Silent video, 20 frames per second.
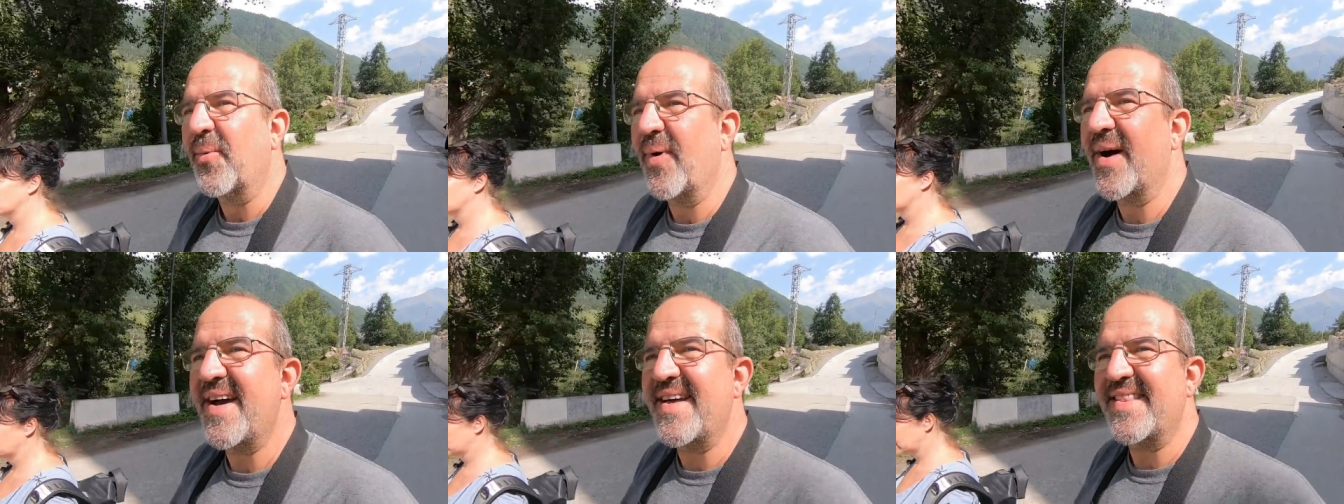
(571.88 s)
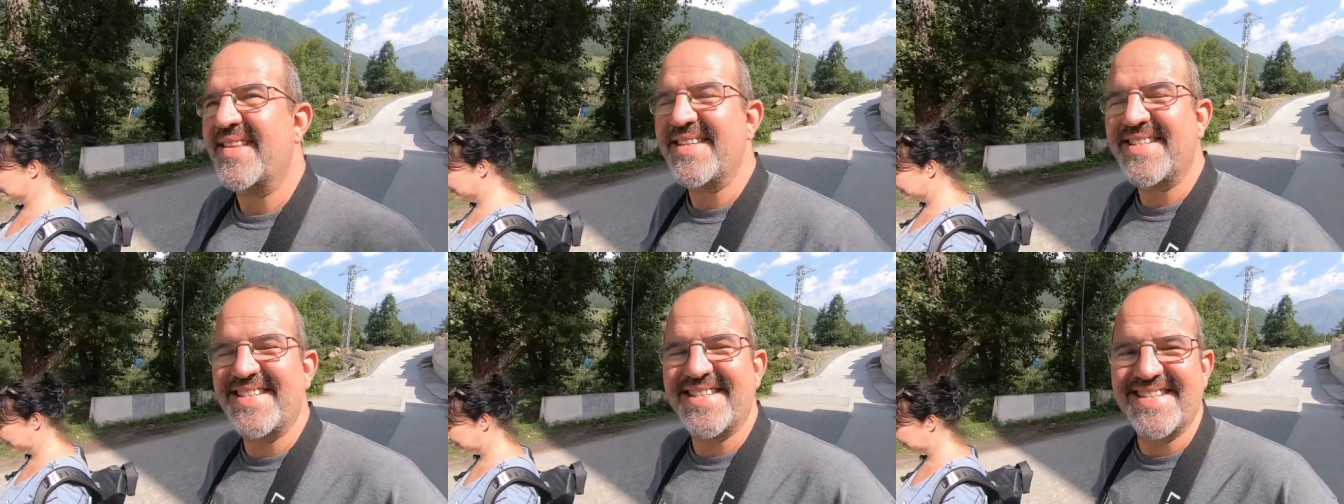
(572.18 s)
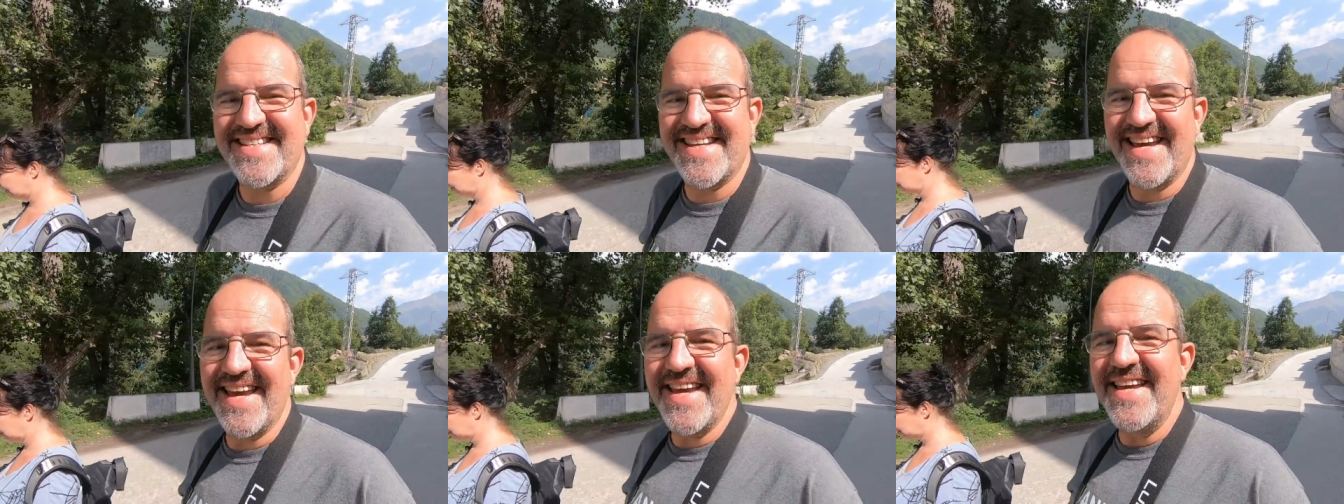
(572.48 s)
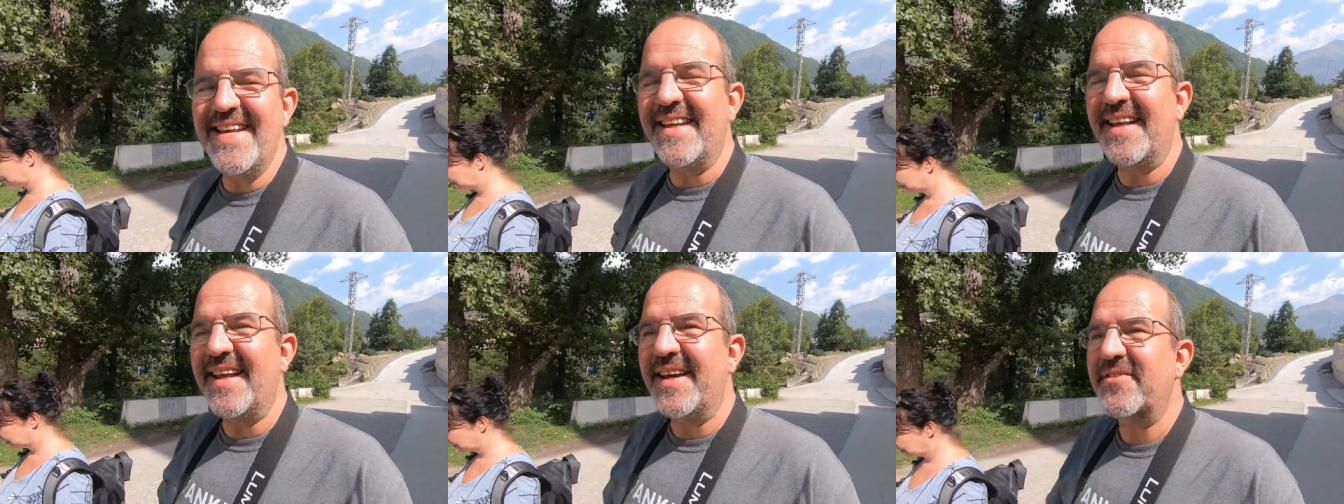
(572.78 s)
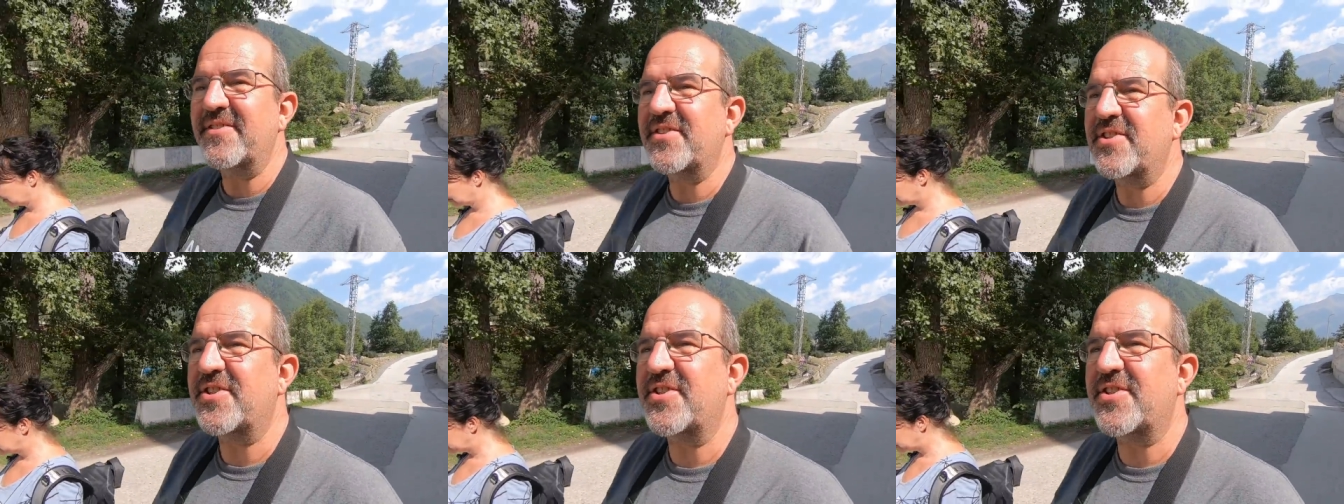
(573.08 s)
where the ski
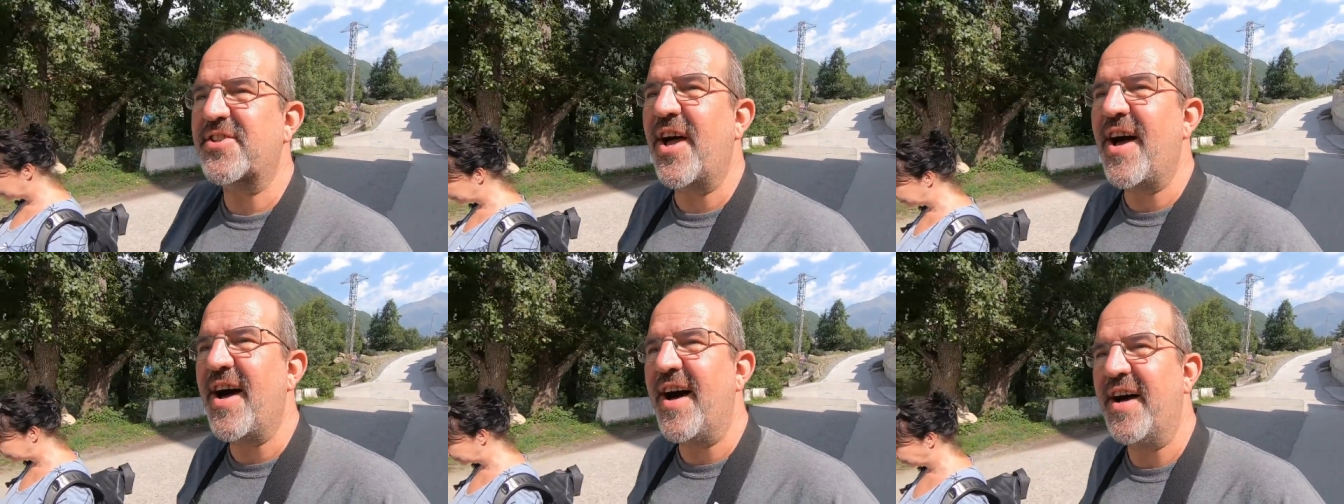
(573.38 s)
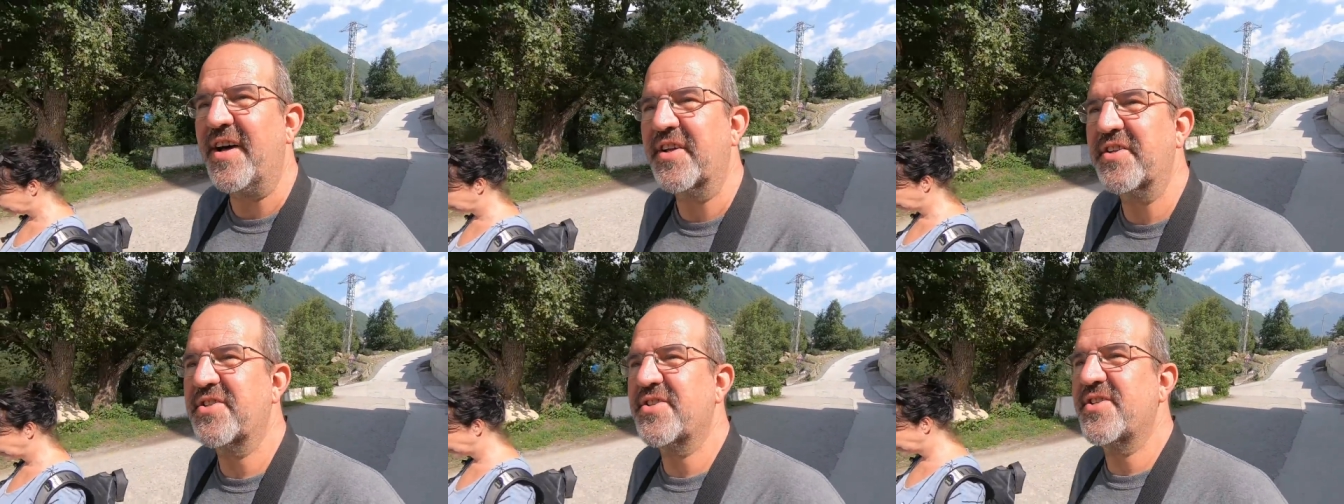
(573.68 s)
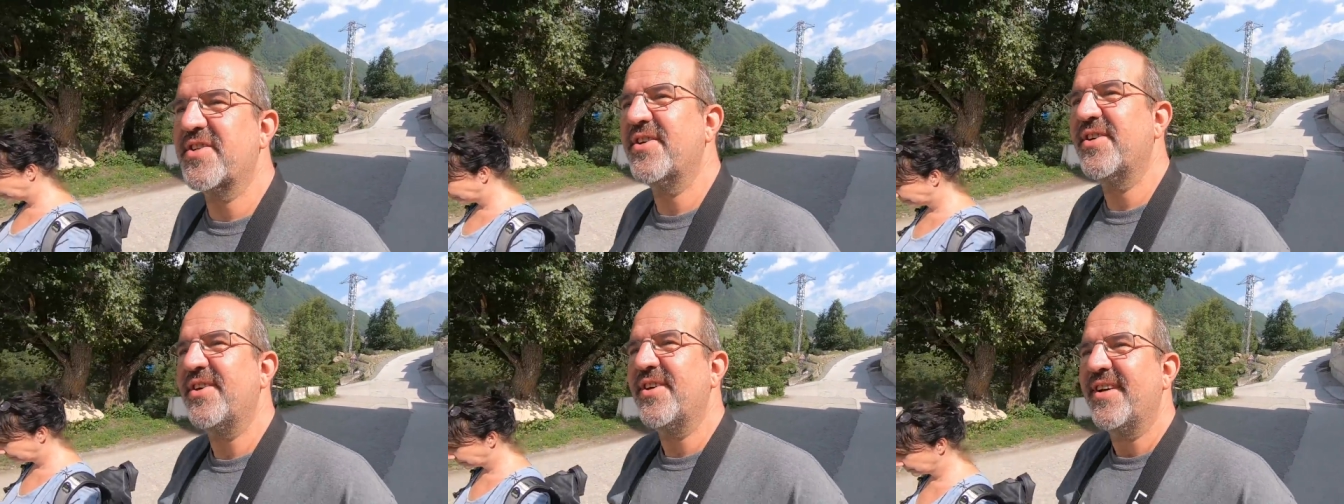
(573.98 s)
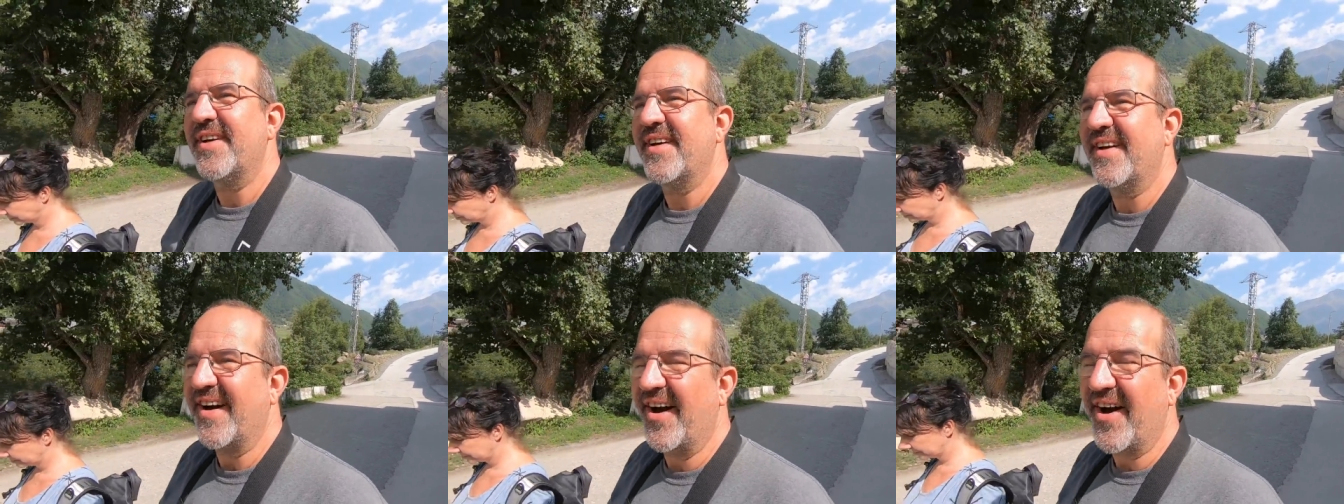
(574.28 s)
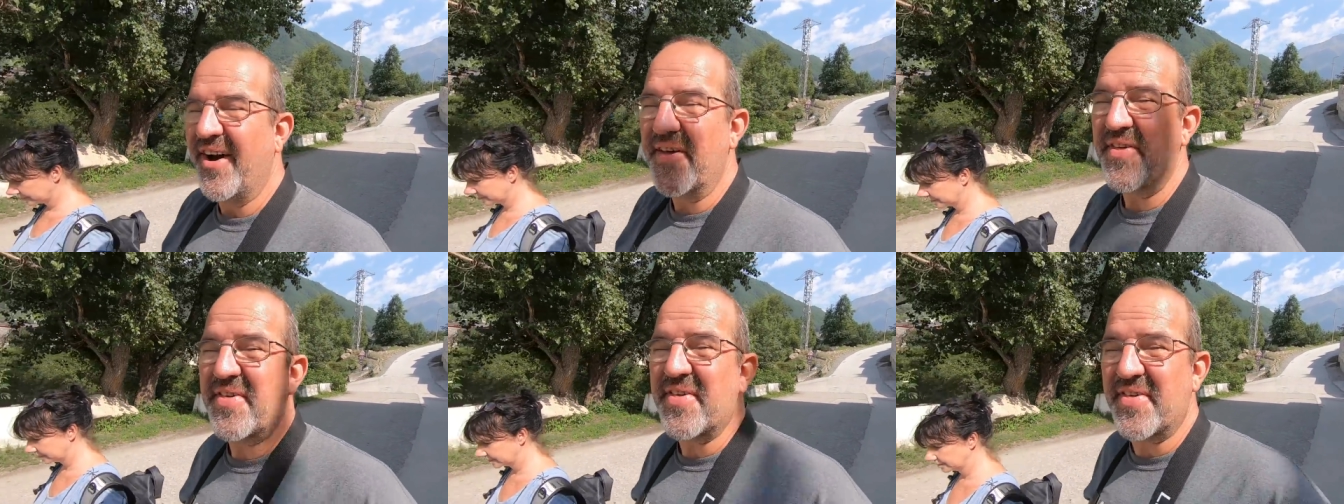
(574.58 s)
lift starts
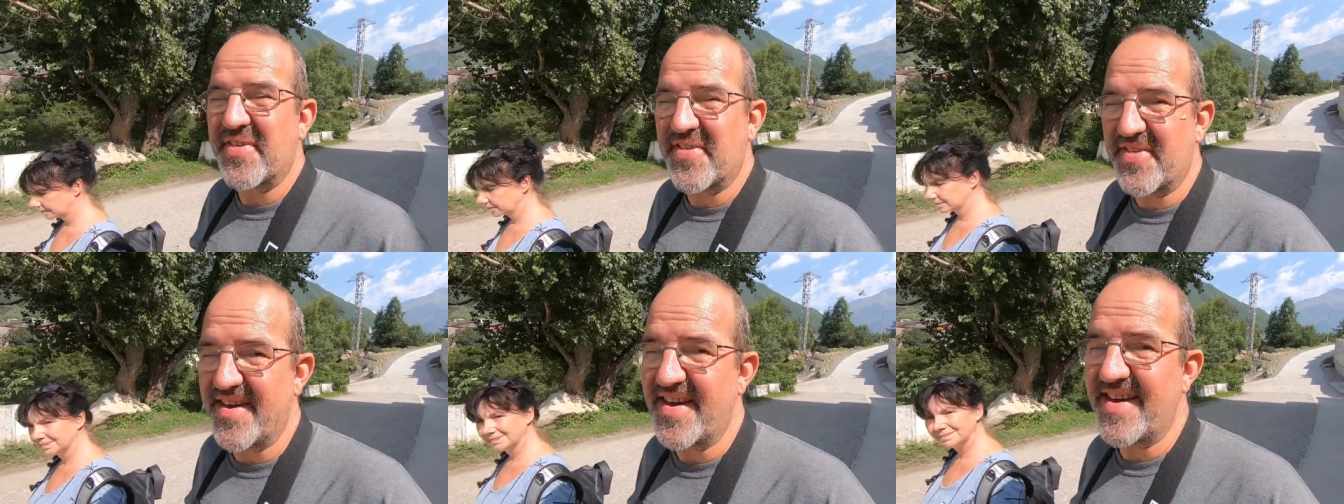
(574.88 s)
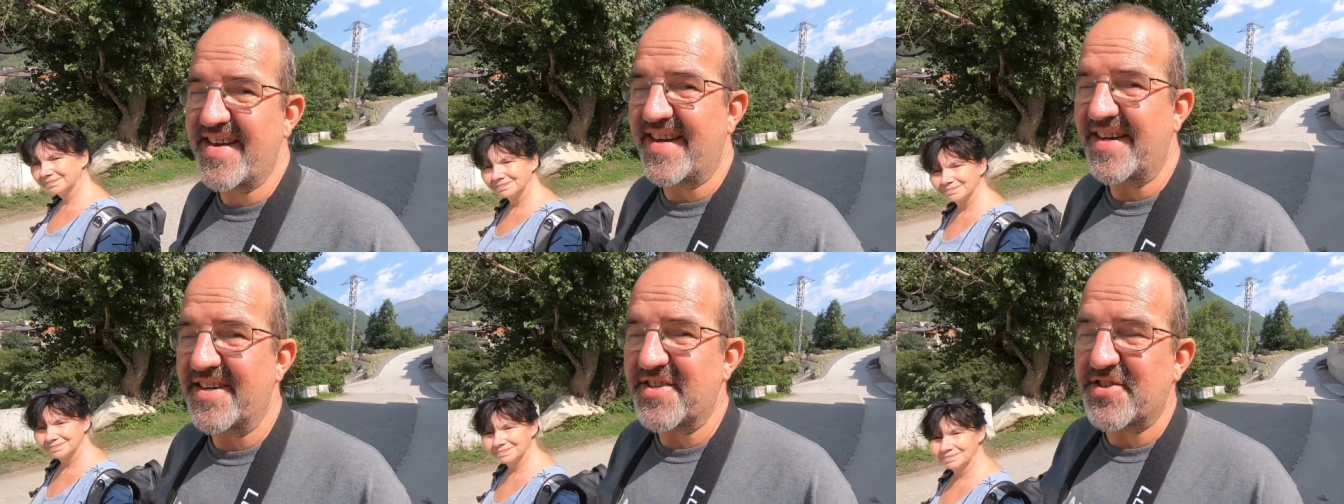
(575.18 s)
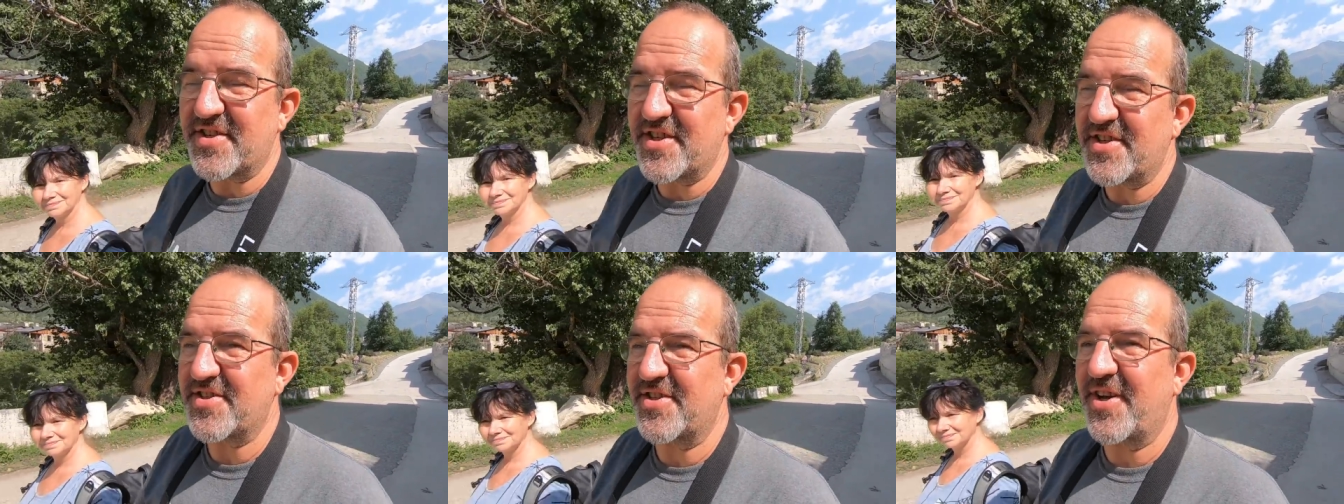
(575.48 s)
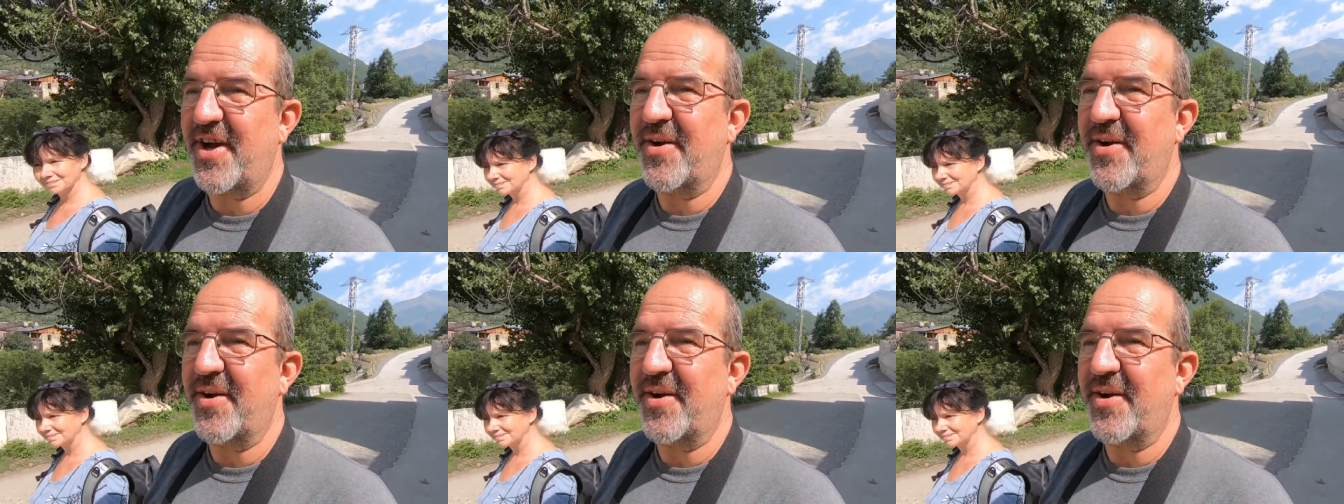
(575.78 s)
i think it's this